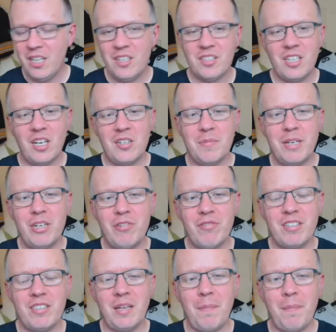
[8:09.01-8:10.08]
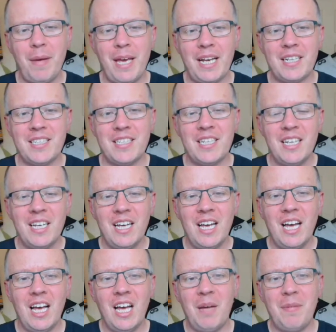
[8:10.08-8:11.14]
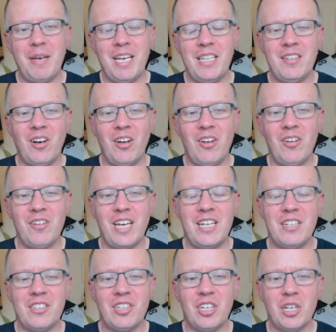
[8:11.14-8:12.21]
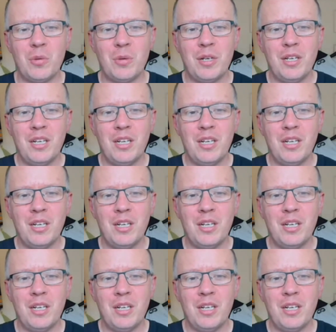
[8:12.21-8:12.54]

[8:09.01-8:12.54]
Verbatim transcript: So some interesting picks on day two.